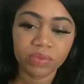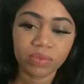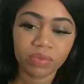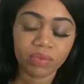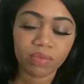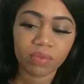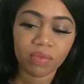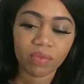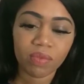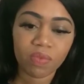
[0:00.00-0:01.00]

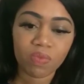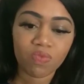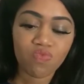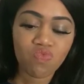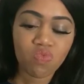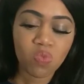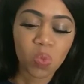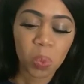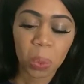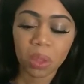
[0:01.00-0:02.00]

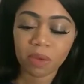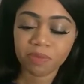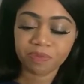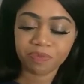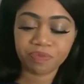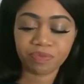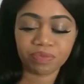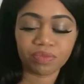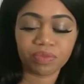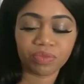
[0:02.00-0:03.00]

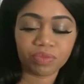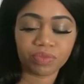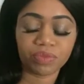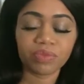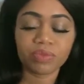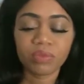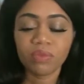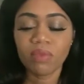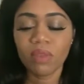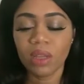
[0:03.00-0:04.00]
No one is speaking in this clip.